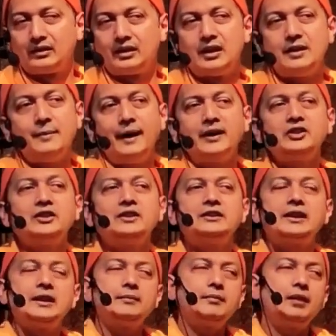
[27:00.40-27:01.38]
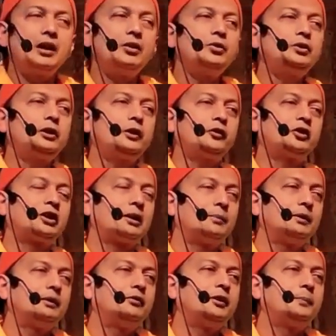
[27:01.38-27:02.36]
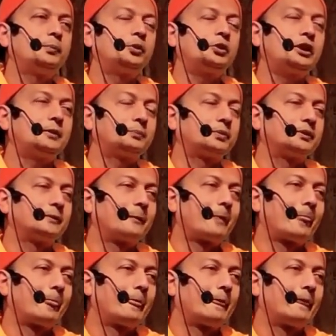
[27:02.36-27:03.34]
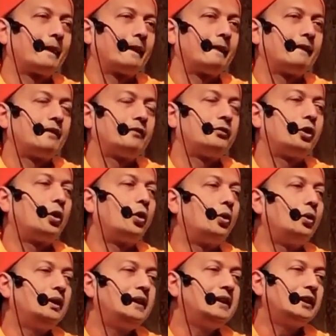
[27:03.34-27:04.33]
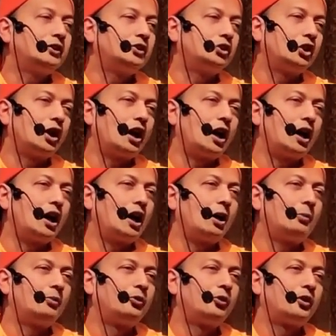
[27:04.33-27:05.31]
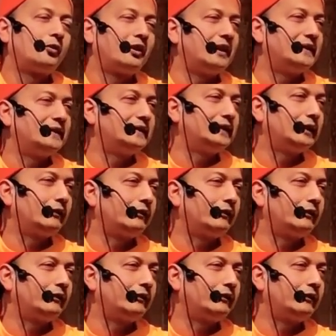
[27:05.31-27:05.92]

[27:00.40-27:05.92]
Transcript: Imagine the amount of trouble we put up for holding a job, for raising a